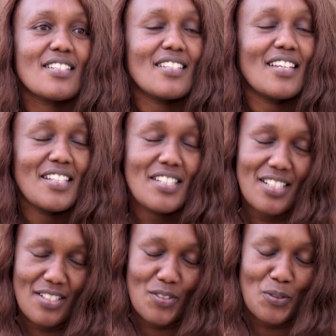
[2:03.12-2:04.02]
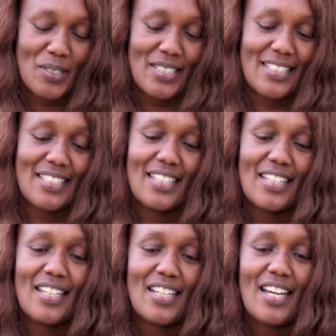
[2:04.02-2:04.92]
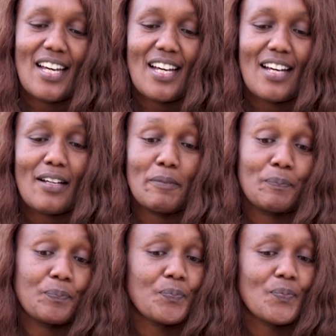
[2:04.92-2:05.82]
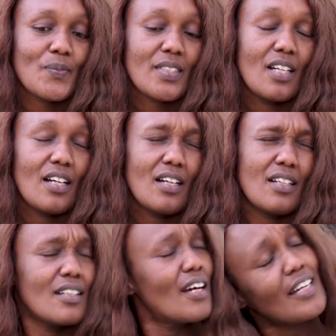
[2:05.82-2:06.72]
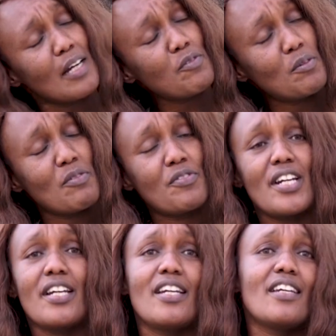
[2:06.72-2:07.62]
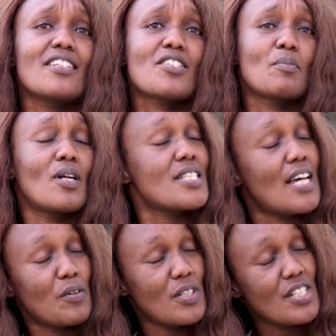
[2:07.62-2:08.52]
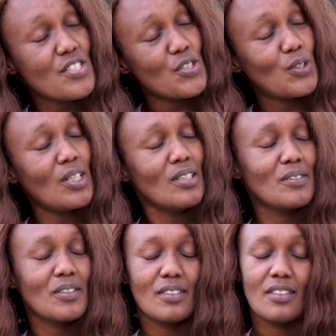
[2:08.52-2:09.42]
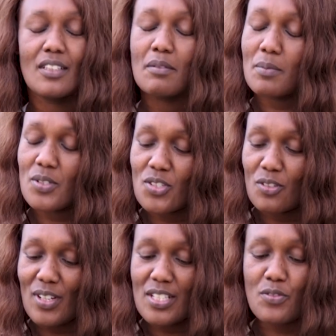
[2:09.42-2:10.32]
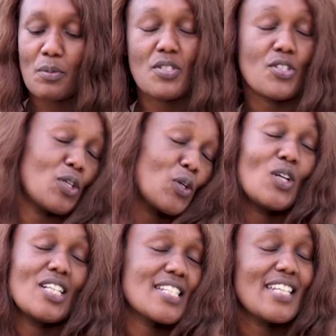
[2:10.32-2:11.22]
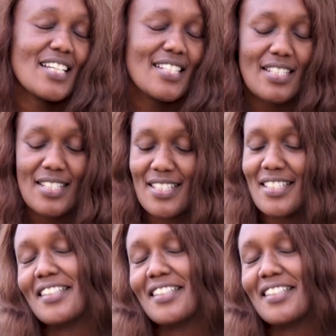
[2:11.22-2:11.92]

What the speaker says: is 8 years old. I come from a very small town in Isiolo. Most of us from Isiolo call it Texas.